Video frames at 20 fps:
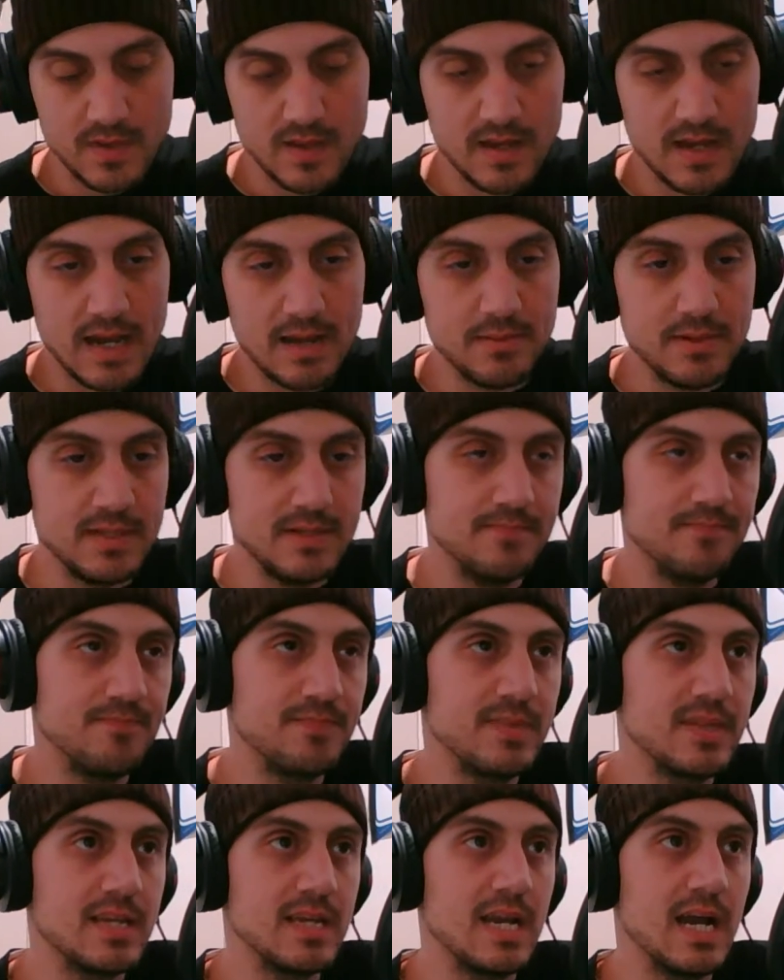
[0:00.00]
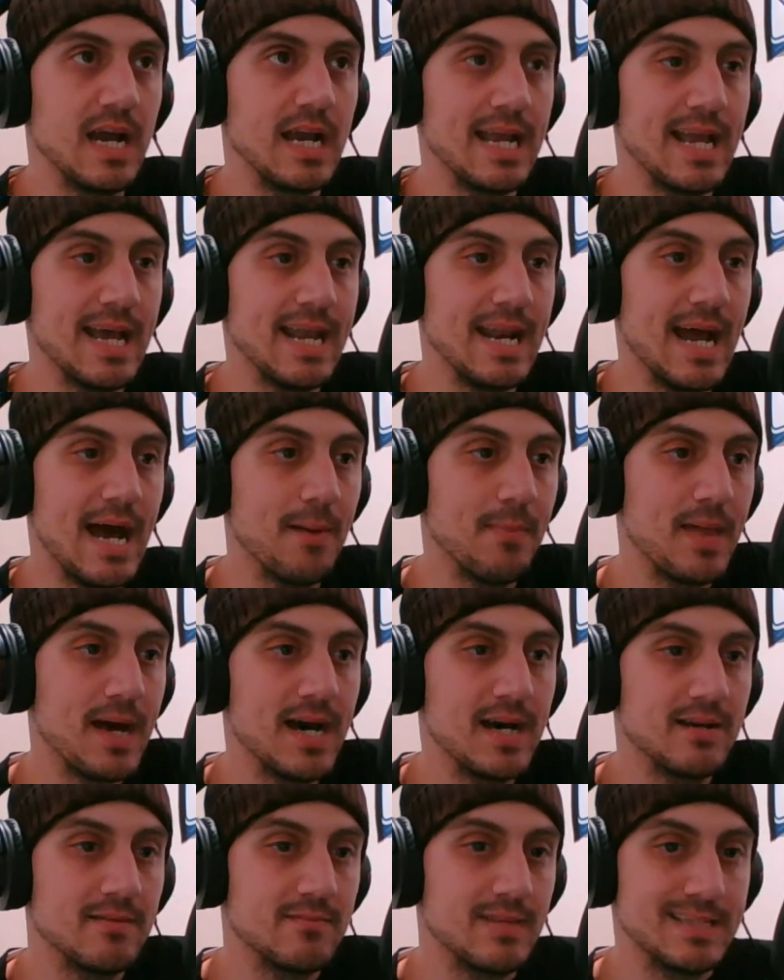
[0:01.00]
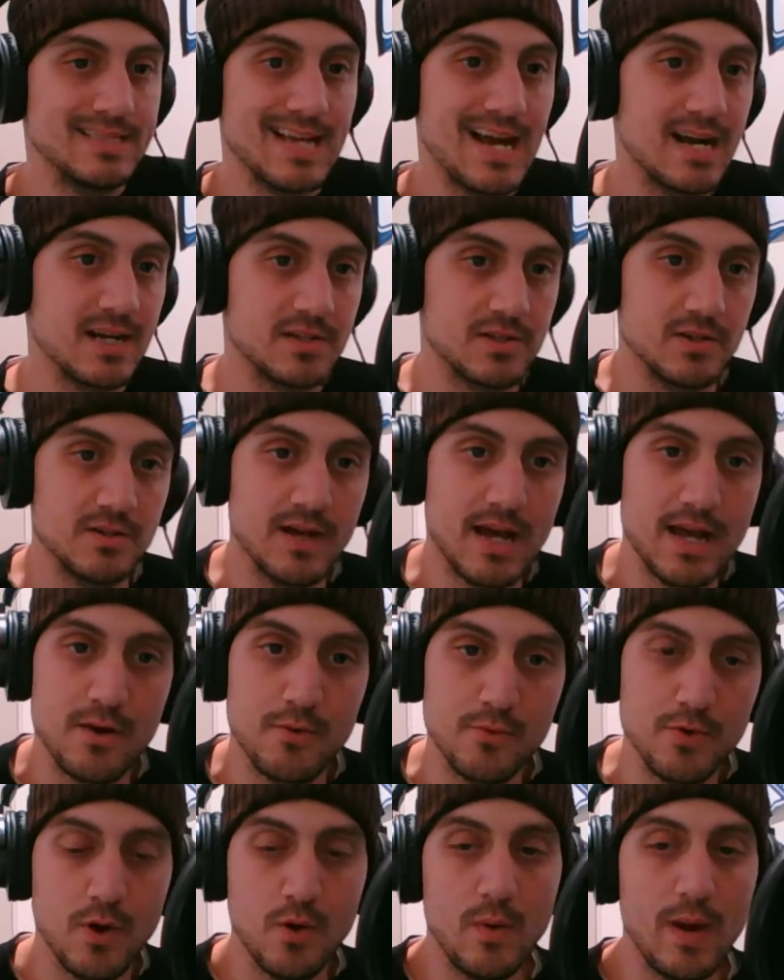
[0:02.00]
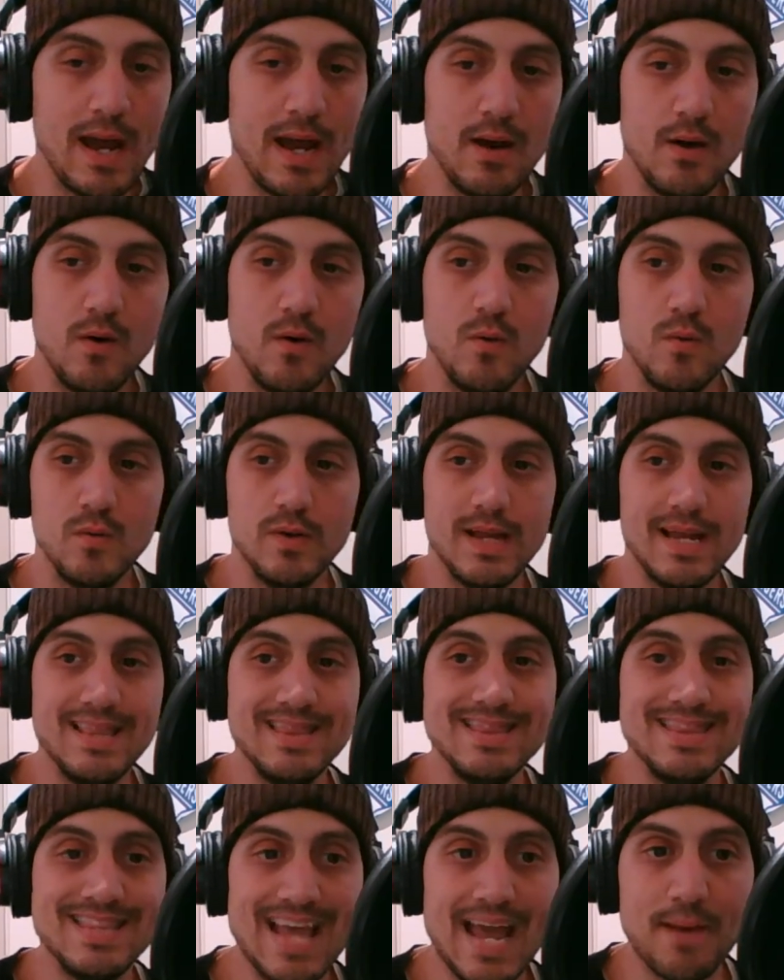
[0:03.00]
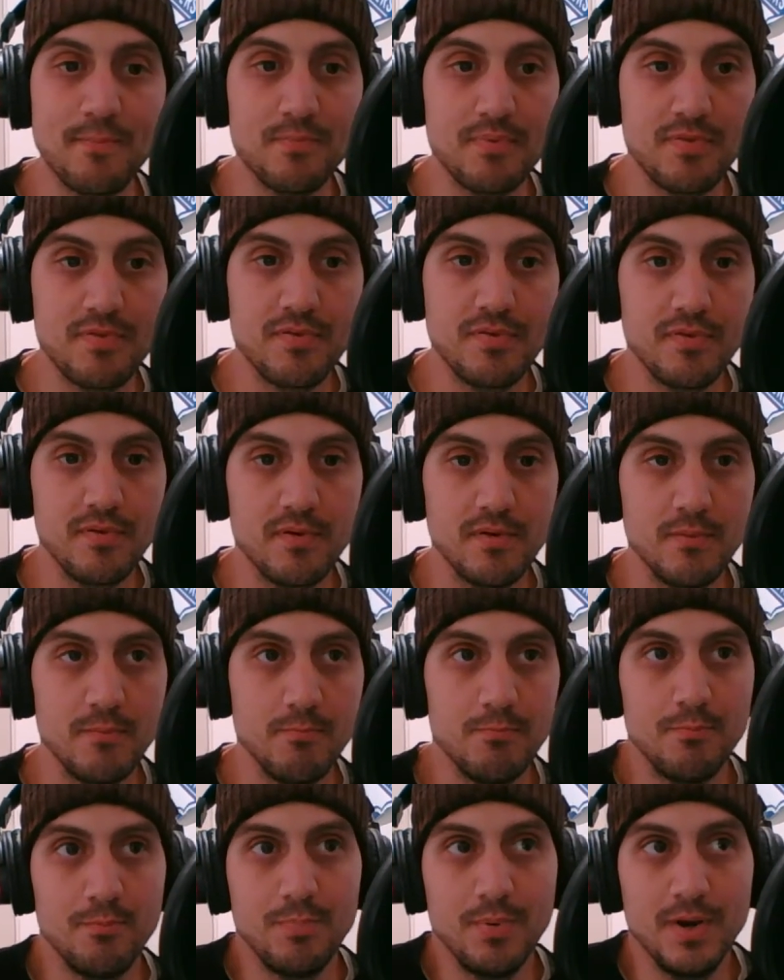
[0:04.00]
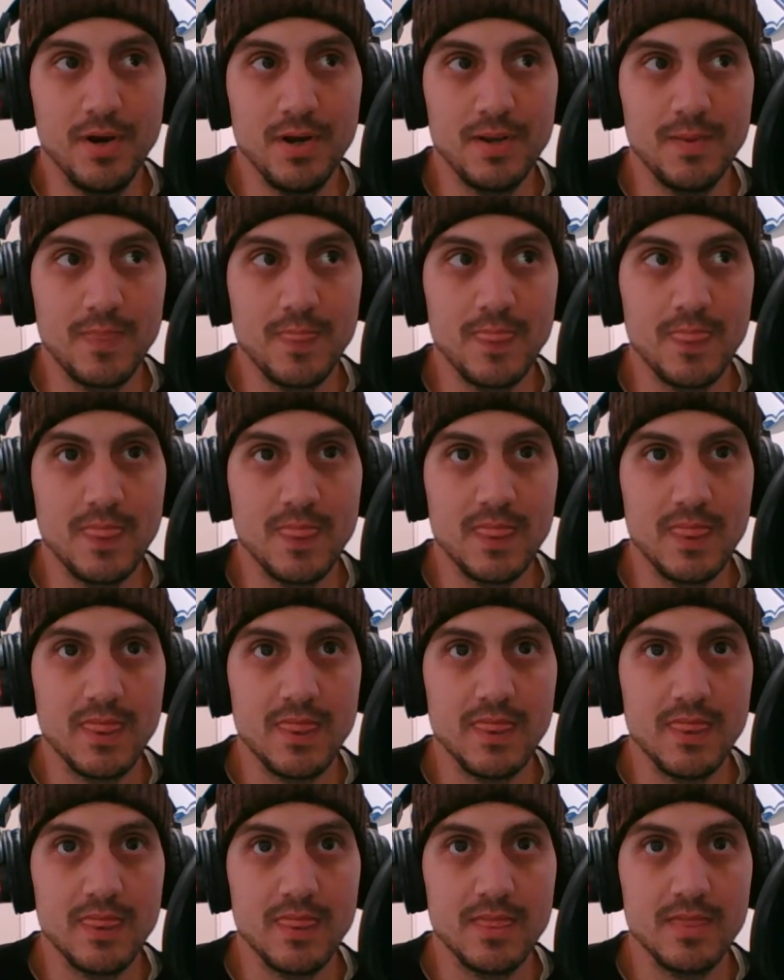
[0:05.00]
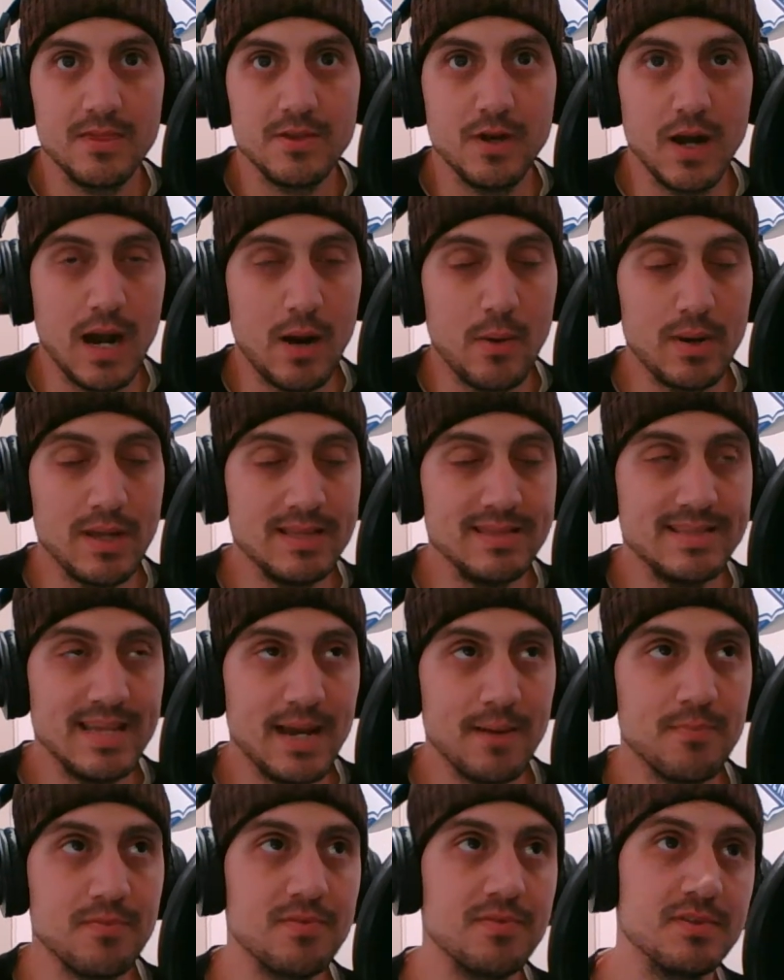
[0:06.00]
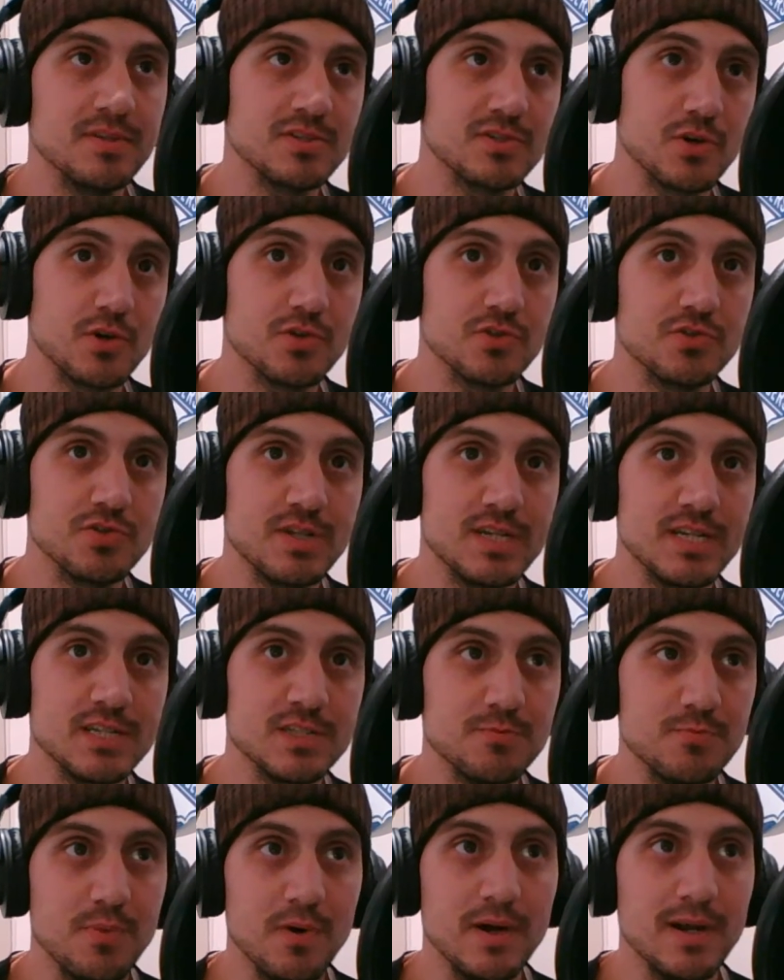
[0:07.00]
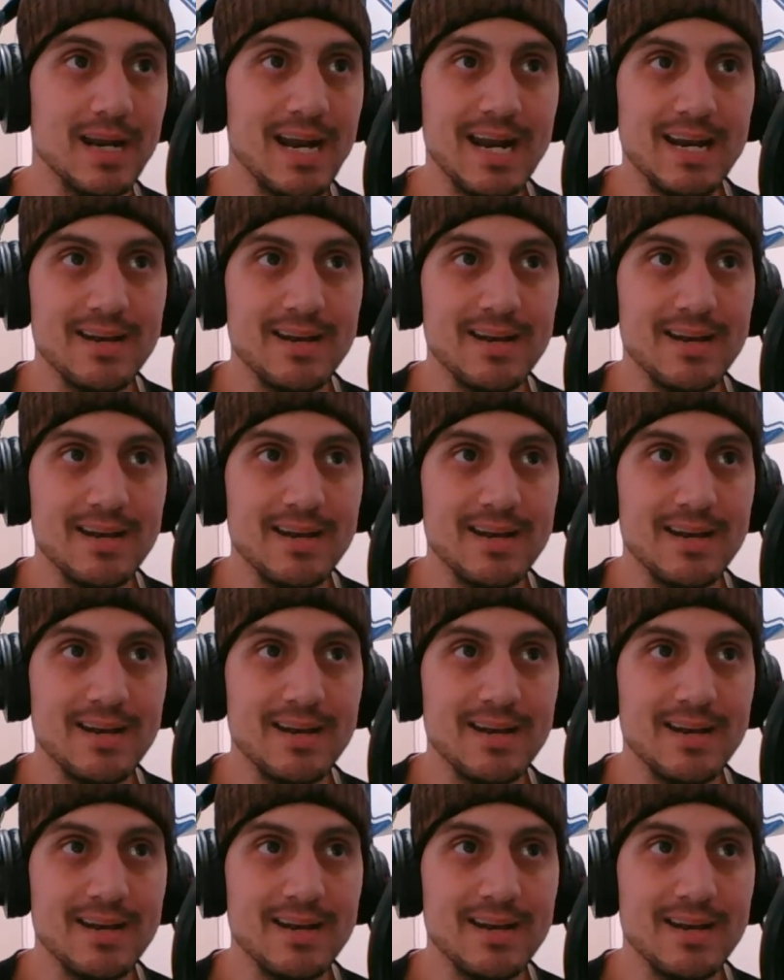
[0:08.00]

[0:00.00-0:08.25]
I mean, again, I'm not a doctor. I don't know how in-depth, how in-depth the surgery is, but,